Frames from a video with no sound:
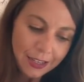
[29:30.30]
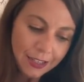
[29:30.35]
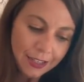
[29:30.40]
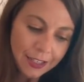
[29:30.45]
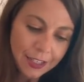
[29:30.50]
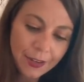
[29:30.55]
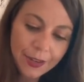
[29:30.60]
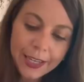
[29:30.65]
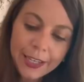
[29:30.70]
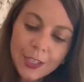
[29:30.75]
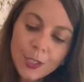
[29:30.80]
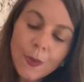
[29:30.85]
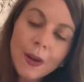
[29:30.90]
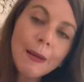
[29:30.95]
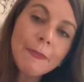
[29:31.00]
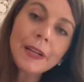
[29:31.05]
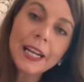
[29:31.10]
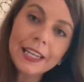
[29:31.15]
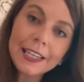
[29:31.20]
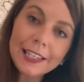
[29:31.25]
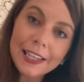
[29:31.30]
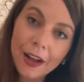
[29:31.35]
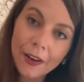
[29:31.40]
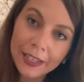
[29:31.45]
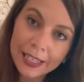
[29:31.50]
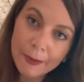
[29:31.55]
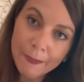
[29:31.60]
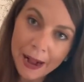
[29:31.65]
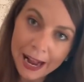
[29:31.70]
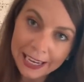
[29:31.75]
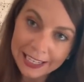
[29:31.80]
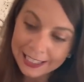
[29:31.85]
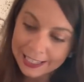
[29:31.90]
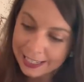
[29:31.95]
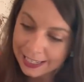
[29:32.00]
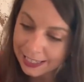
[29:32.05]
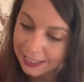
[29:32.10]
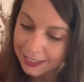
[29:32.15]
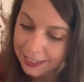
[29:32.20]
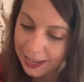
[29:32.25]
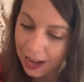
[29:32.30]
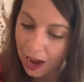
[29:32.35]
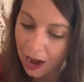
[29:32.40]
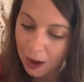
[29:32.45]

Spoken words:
So here's what I'm going to tell you, Pisces.